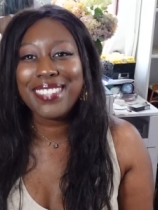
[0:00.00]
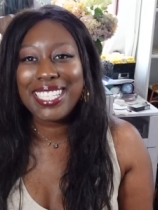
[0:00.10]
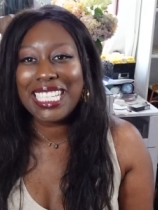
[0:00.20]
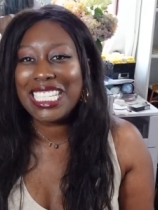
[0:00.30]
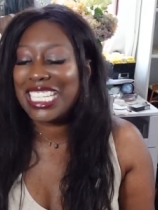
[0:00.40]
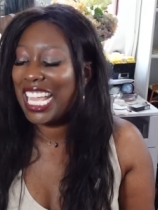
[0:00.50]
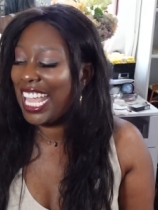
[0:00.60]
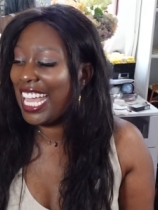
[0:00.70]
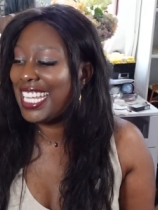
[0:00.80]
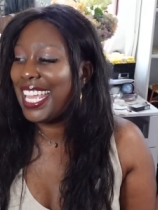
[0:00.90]
finish.
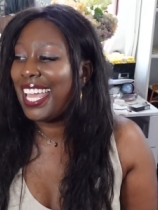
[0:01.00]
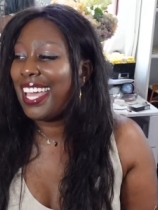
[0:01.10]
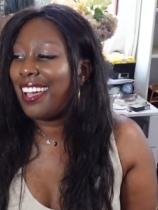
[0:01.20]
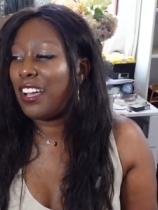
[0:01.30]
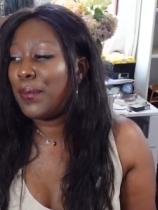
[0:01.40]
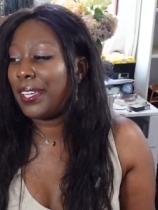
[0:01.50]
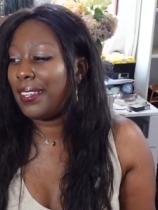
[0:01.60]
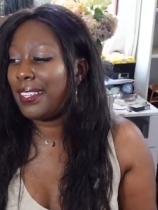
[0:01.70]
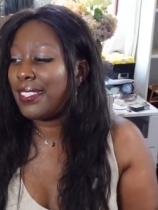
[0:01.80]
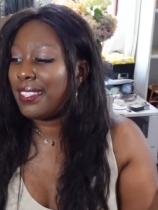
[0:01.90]
And oh my
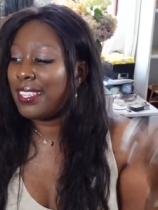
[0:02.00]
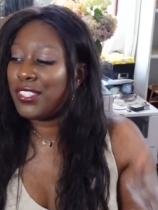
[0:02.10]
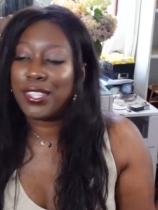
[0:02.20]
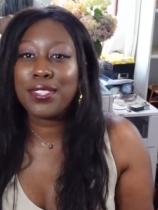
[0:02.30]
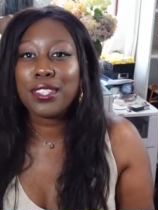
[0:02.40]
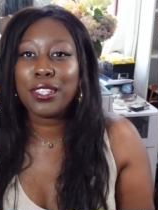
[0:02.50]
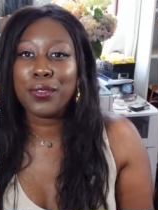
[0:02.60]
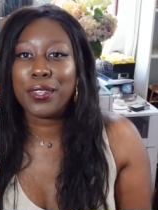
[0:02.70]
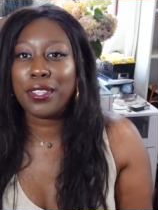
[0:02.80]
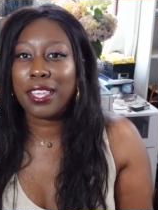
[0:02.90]
goodness, it's just a
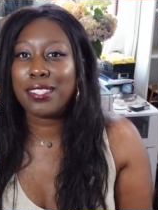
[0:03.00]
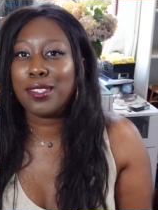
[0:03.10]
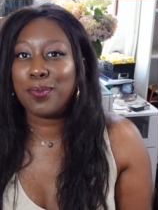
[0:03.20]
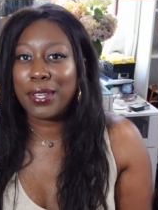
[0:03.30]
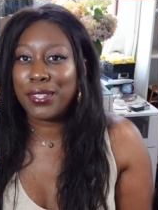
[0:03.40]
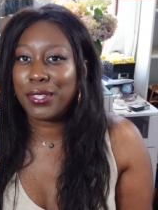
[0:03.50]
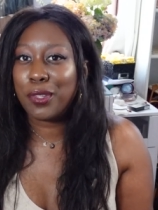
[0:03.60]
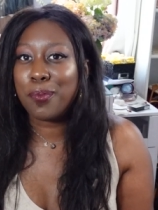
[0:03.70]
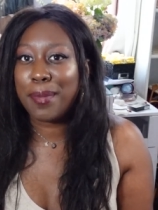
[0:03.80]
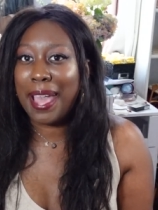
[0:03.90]
really
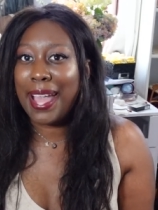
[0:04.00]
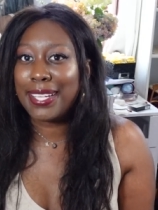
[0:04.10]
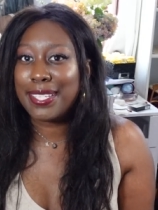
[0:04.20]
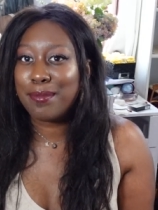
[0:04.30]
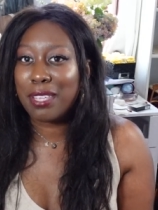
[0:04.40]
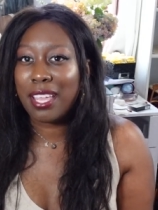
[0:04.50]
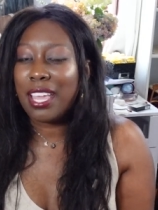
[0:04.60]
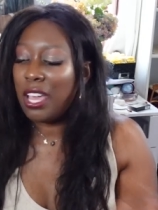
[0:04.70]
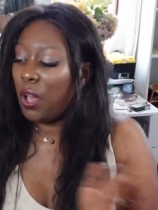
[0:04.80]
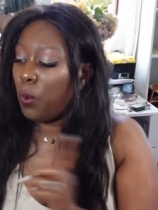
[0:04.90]
special bag to me.
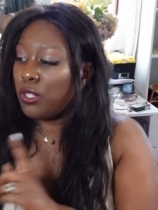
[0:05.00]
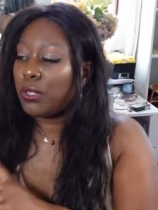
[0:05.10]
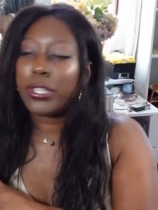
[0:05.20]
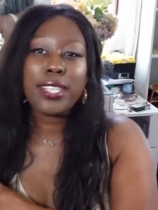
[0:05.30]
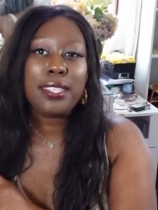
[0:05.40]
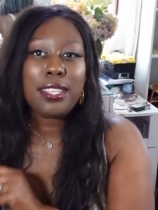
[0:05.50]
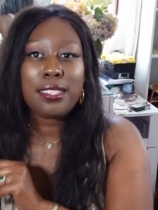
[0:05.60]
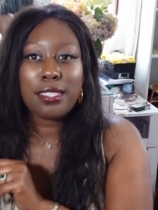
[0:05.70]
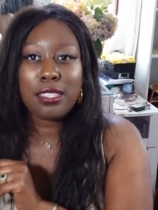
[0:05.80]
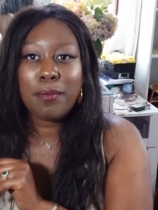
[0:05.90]
What's crazy
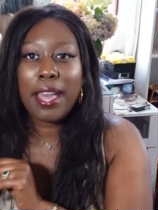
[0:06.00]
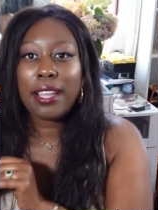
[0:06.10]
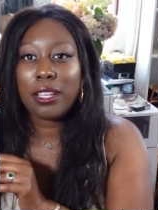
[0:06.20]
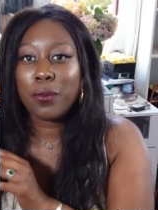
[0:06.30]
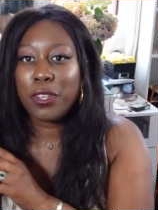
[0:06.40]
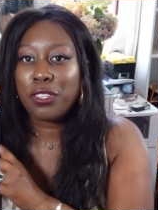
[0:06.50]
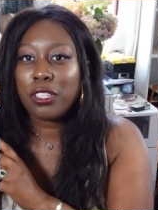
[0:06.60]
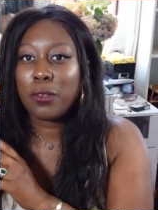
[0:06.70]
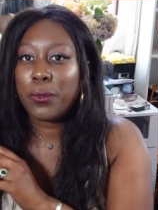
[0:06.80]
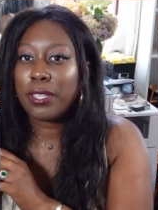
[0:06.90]
is this bag
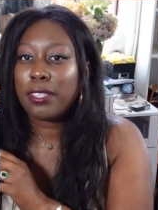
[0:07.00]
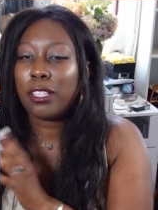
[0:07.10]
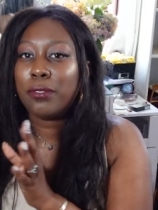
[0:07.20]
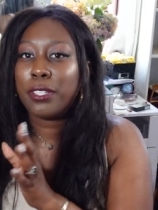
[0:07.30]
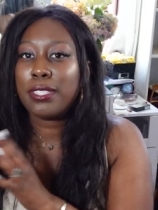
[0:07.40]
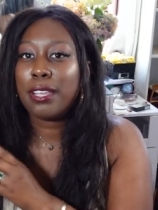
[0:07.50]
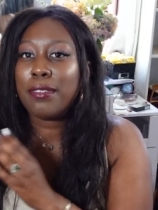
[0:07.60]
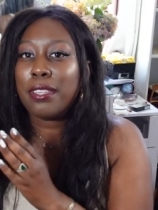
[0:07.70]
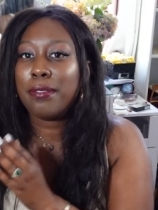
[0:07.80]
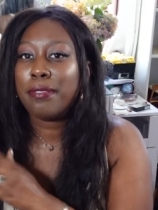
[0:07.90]
originally retailed for
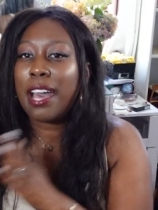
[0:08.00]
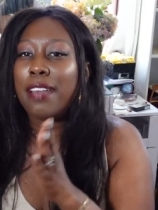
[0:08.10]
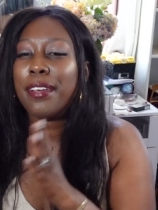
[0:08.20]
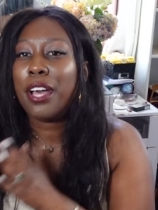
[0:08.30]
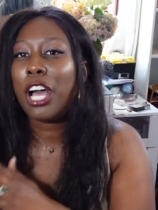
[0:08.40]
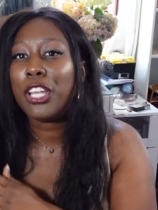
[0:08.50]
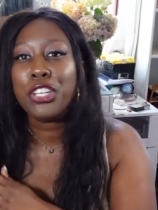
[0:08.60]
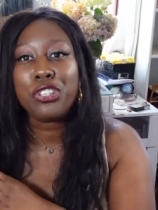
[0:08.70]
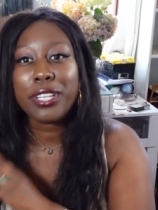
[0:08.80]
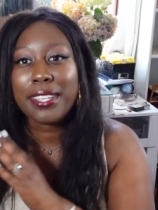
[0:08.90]

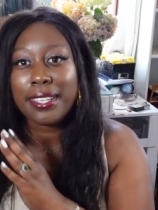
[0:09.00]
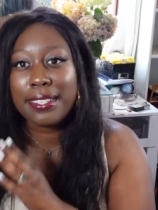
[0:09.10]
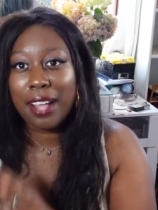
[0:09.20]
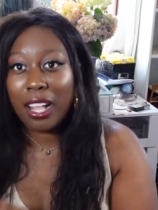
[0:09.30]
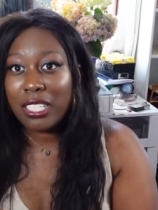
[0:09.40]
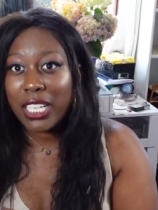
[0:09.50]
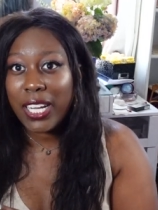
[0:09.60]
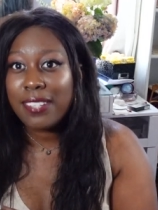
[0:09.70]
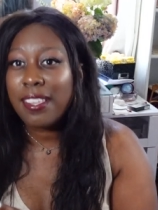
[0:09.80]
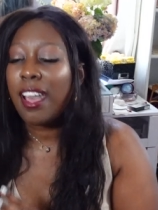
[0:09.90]

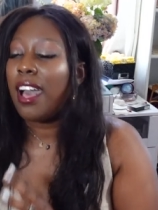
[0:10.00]
$7,500,